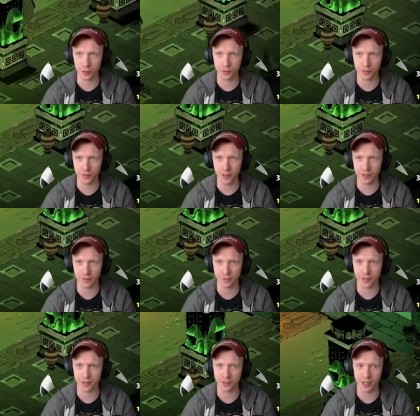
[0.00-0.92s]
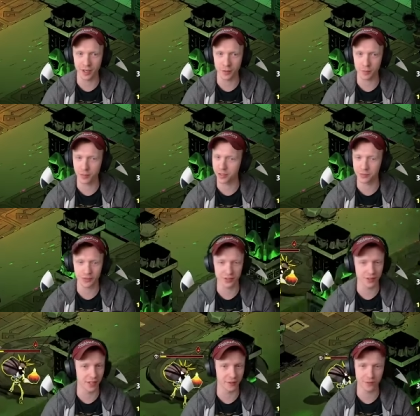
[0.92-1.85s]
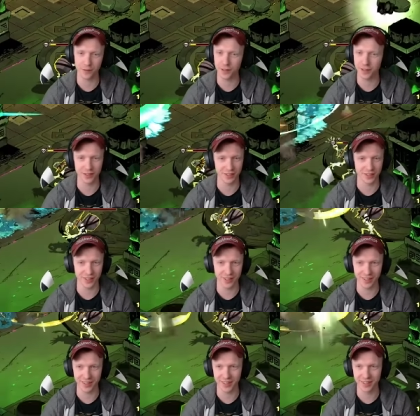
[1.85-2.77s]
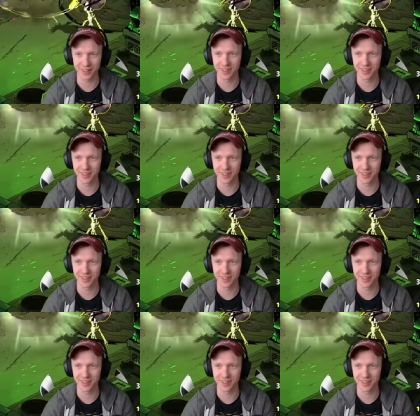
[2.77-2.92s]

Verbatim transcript: fun to figure out, but it was not fun to